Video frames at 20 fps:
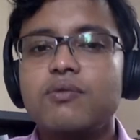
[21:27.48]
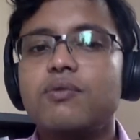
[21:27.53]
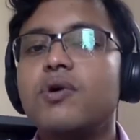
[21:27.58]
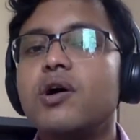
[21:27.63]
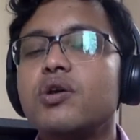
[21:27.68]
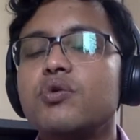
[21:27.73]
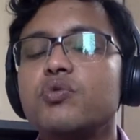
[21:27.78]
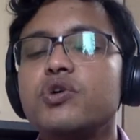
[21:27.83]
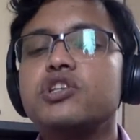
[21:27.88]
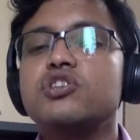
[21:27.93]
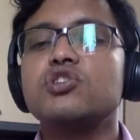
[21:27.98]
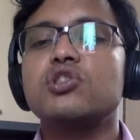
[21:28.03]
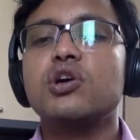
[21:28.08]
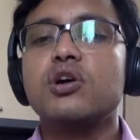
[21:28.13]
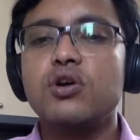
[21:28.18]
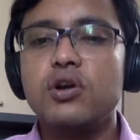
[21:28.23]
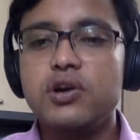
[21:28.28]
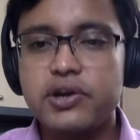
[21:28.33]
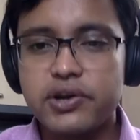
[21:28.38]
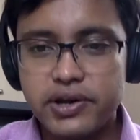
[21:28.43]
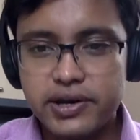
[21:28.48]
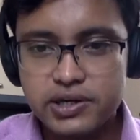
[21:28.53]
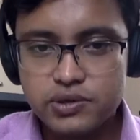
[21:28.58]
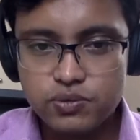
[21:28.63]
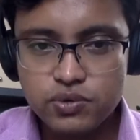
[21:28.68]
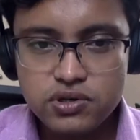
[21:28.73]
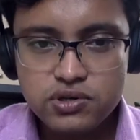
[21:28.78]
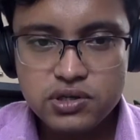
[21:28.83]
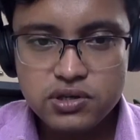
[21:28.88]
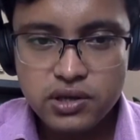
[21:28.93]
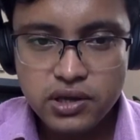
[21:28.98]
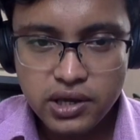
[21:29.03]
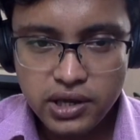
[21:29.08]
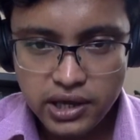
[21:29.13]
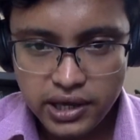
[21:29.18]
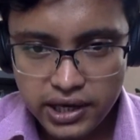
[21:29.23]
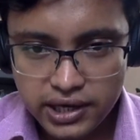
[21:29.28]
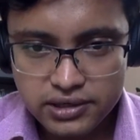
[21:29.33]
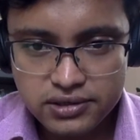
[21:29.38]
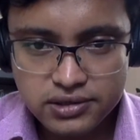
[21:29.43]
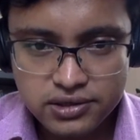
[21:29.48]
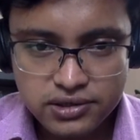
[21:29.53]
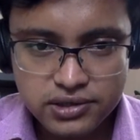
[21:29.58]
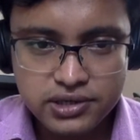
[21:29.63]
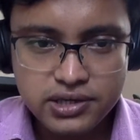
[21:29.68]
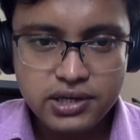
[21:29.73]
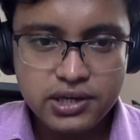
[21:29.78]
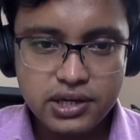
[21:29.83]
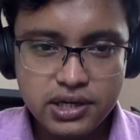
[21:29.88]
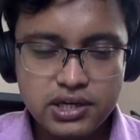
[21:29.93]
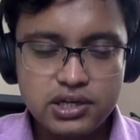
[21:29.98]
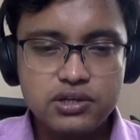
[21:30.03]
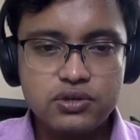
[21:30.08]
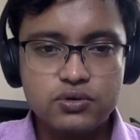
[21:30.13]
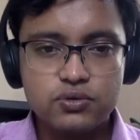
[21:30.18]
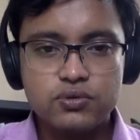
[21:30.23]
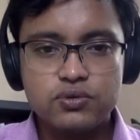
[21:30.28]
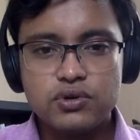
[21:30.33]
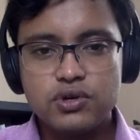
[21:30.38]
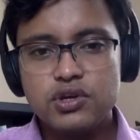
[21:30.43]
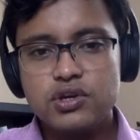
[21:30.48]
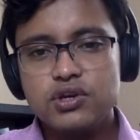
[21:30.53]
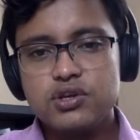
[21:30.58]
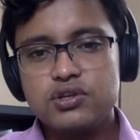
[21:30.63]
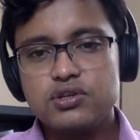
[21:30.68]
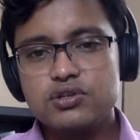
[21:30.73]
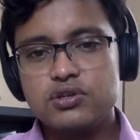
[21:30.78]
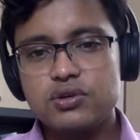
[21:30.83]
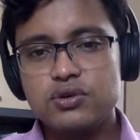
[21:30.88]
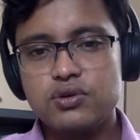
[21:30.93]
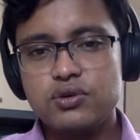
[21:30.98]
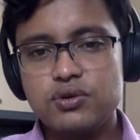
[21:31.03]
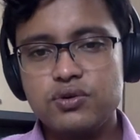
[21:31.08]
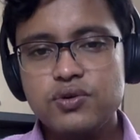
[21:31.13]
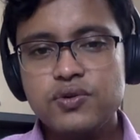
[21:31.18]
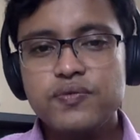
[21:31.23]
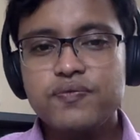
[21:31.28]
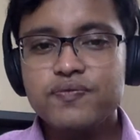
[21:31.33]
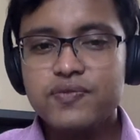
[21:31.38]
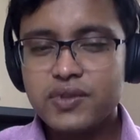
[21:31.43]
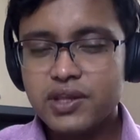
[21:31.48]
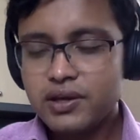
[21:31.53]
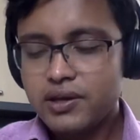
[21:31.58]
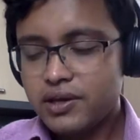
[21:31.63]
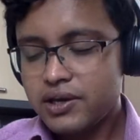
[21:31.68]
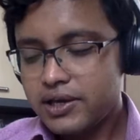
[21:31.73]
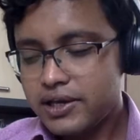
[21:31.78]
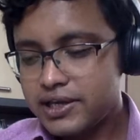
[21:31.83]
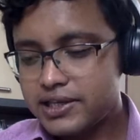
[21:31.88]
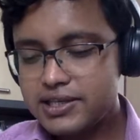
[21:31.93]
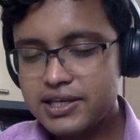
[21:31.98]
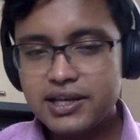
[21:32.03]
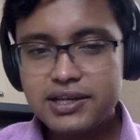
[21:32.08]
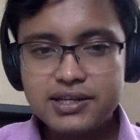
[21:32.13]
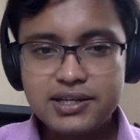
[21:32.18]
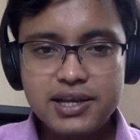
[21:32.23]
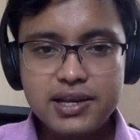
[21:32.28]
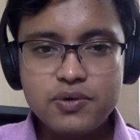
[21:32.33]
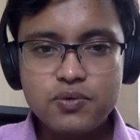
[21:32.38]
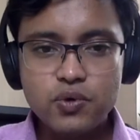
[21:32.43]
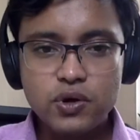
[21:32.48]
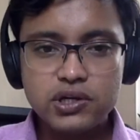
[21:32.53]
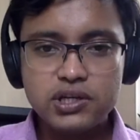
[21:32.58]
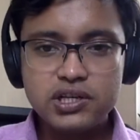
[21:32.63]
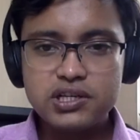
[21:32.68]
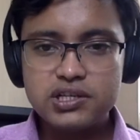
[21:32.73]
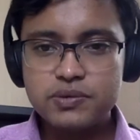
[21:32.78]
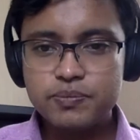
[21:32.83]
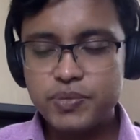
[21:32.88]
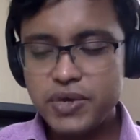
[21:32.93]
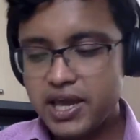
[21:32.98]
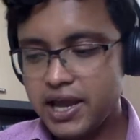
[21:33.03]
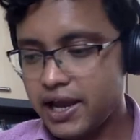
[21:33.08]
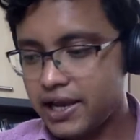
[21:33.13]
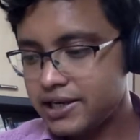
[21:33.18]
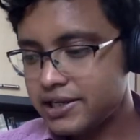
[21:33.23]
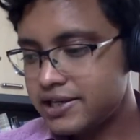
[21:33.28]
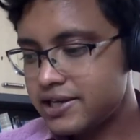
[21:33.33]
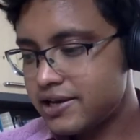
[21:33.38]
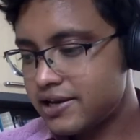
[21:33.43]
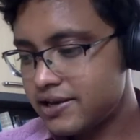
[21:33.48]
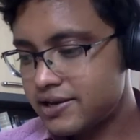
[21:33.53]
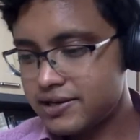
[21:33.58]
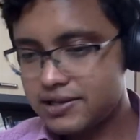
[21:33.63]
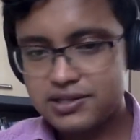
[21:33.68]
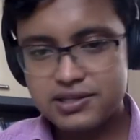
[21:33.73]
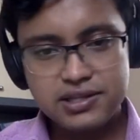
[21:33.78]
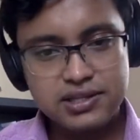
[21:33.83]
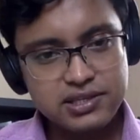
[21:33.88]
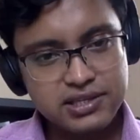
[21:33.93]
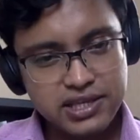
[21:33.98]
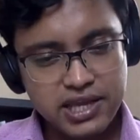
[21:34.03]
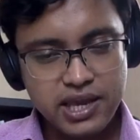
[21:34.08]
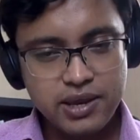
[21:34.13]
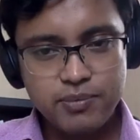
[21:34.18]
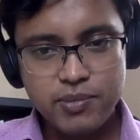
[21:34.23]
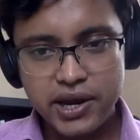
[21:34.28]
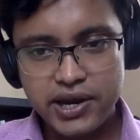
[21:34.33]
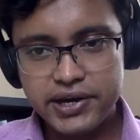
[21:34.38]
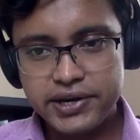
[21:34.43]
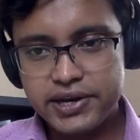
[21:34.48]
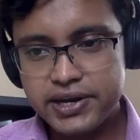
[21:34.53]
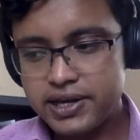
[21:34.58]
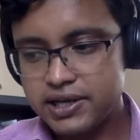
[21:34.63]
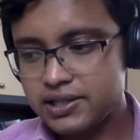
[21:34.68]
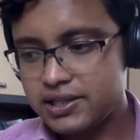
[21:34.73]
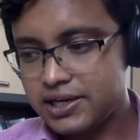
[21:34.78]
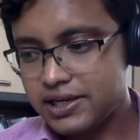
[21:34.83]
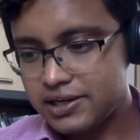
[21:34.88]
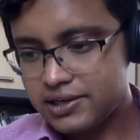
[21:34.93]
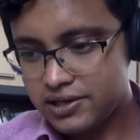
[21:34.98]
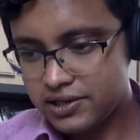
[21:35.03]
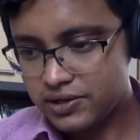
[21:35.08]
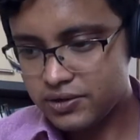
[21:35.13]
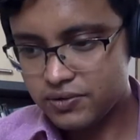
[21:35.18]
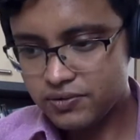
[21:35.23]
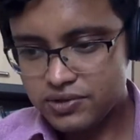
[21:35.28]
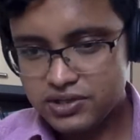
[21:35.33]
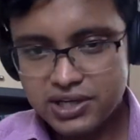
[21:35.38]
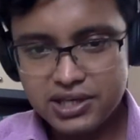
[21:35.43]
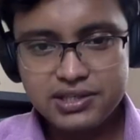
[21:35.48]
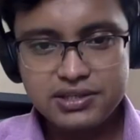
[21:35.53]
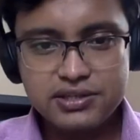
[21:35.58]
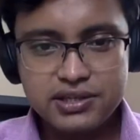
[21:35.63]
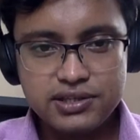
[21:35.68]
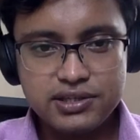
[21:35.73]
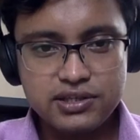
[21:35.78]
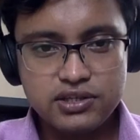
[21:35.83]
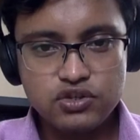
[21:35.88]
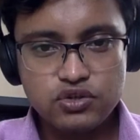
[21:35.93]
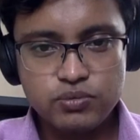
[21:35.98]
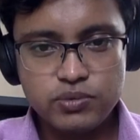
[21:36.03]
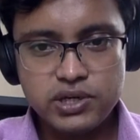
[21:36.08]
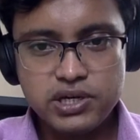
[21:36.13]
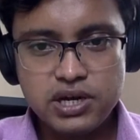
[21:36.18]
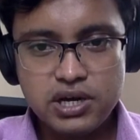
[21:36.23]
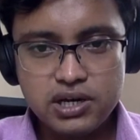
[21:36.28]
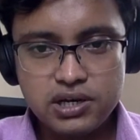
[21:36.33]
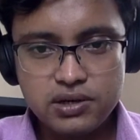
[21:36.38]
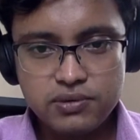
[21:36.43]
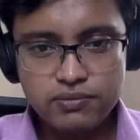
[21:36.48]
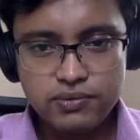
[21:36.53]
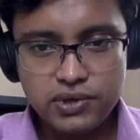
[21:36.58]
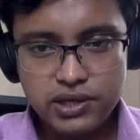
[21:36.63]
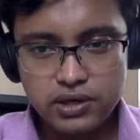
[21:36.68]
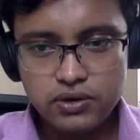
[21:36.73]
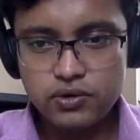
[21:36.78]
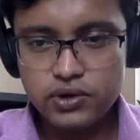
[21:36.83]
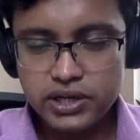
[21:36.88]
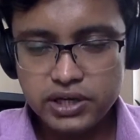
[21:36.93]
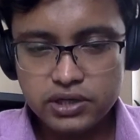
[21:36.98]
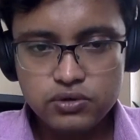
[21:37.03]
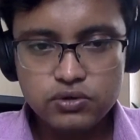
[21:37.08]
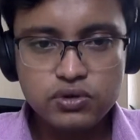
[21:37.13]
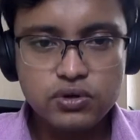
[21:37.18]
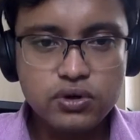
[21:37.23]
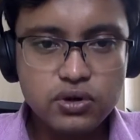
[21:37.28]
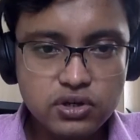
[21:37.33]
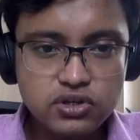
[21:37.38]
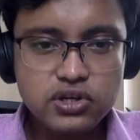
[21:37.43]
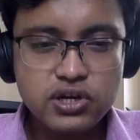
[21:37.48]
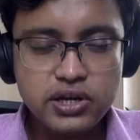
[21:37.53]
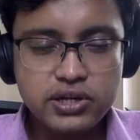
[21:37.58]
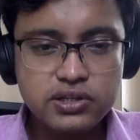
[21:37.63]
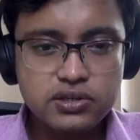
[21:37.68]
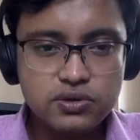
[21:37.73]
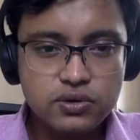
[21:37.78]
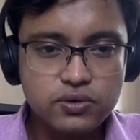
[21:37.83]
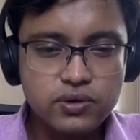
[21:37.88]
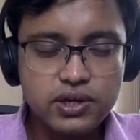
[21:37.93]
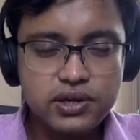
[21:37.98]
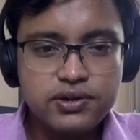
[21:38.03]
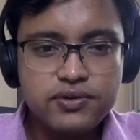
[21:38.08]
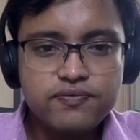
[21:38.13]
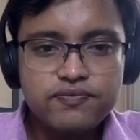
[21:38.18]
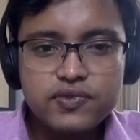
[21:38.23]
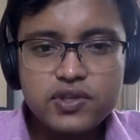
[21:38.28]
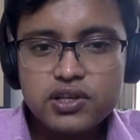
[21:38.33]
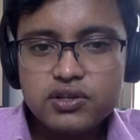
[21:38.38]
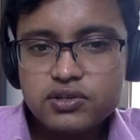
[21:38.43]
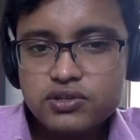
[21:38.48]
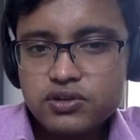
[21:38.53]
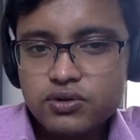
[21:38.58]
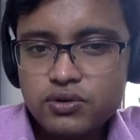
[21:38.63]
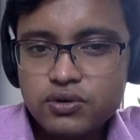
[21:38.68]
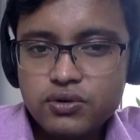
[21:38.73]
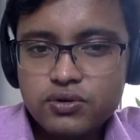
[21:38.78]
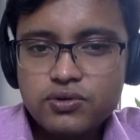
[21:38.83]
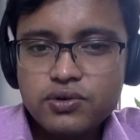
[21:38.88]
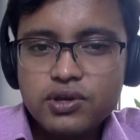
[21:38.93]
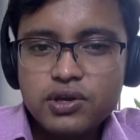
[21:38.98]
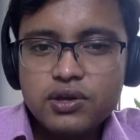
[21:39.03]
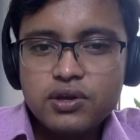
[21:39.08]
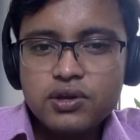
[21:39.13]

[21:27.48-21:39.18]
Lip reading: for which the contract was entered into. So essentially what is behind here is the same idea that justice is to be done according to the conscience. Okay, so